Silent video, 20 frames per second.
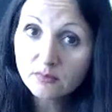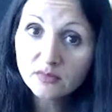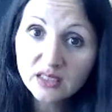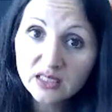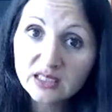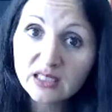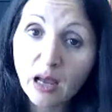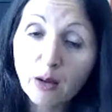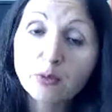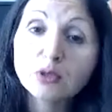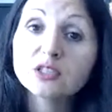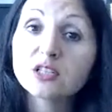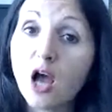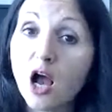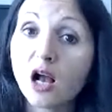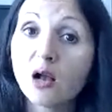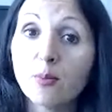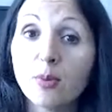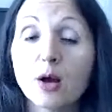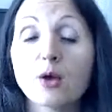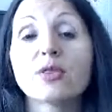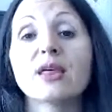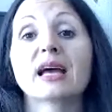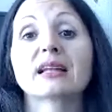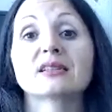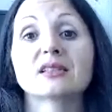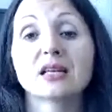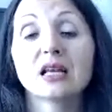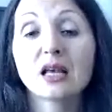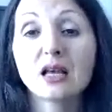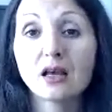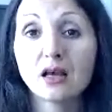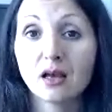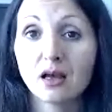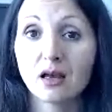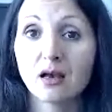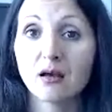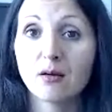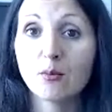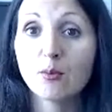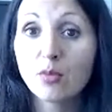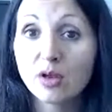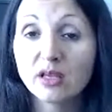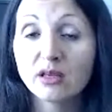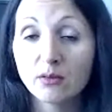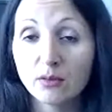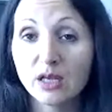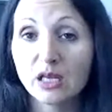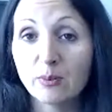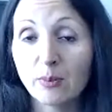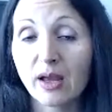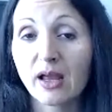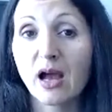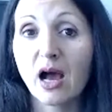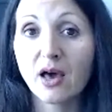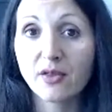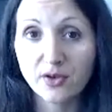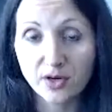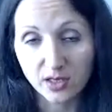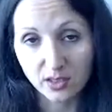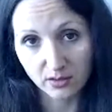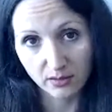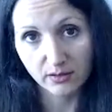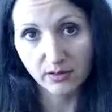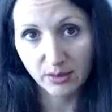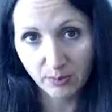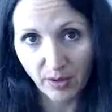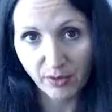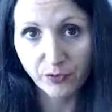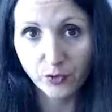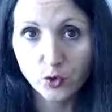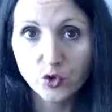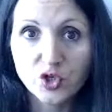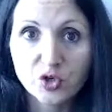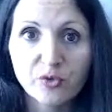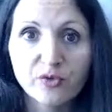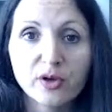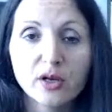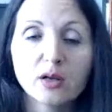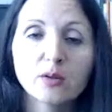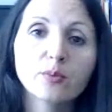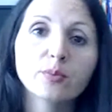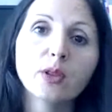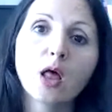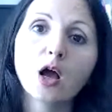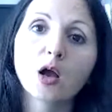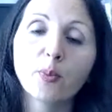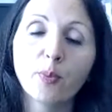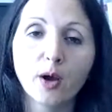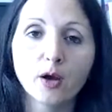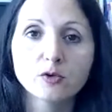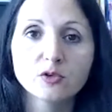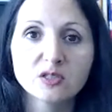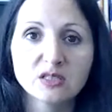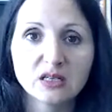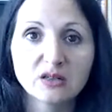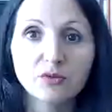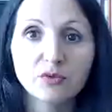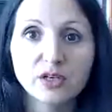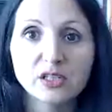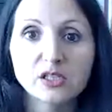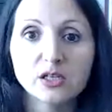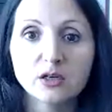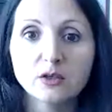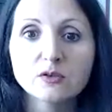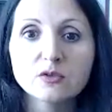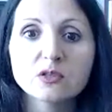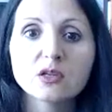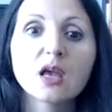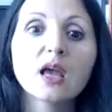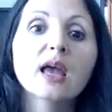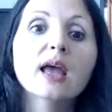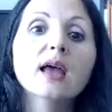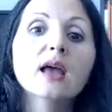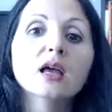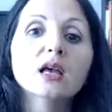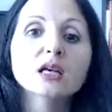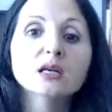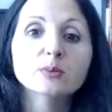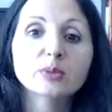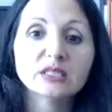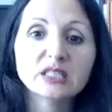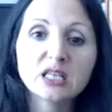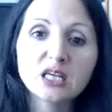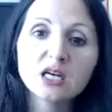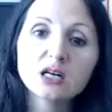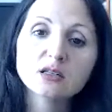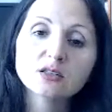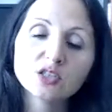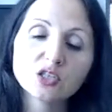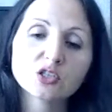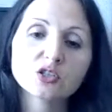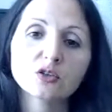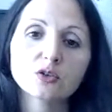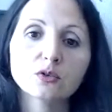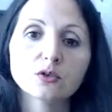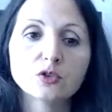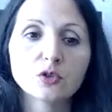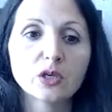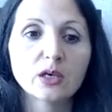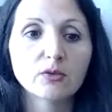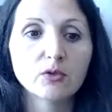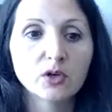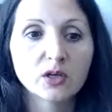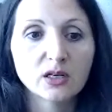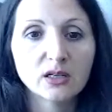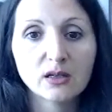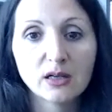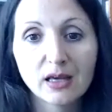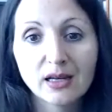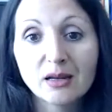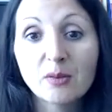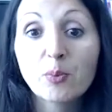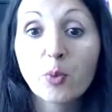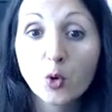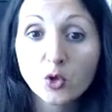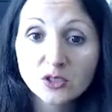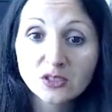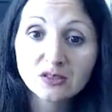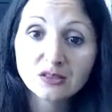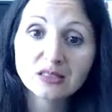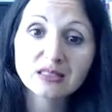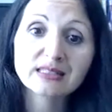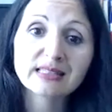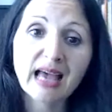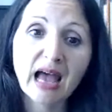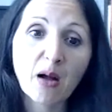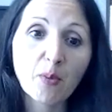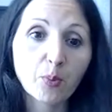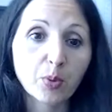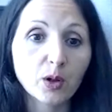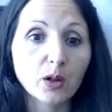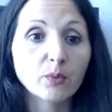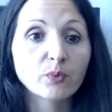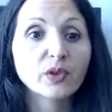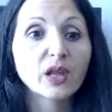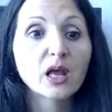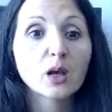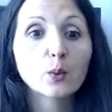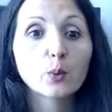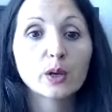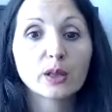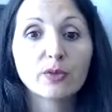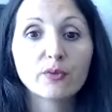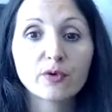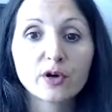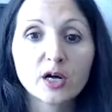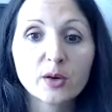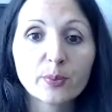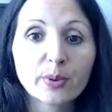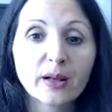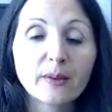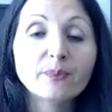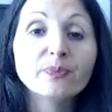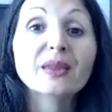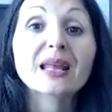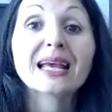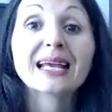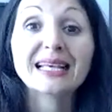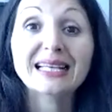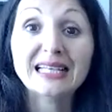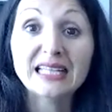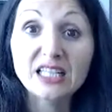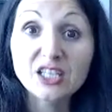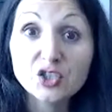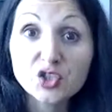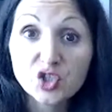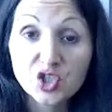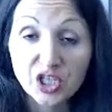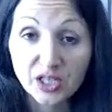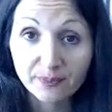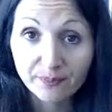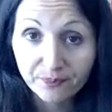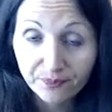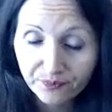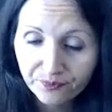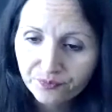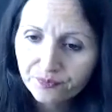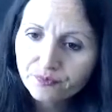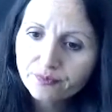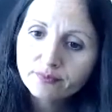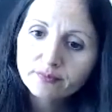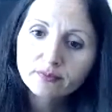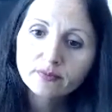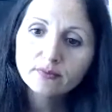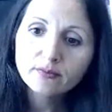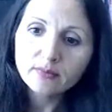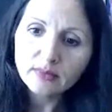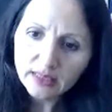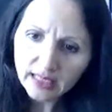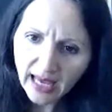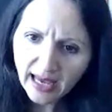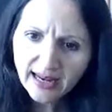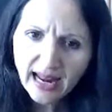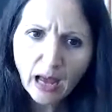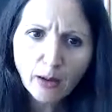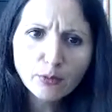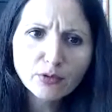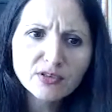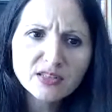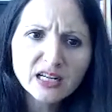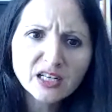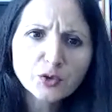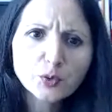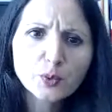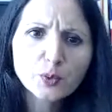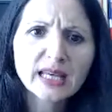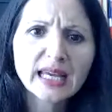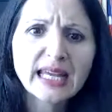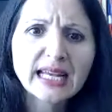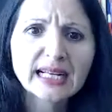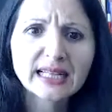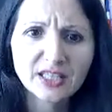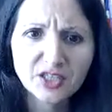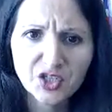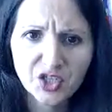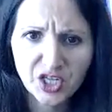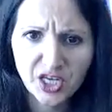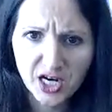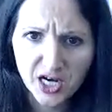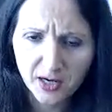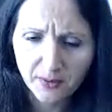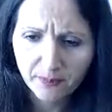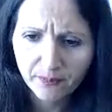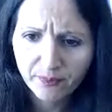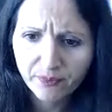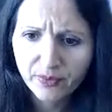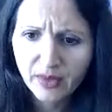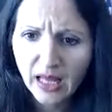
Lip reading: And I will talk about that in my future blog posts and videos. But here, just to give you an important example with verb ići. And I will start with English here.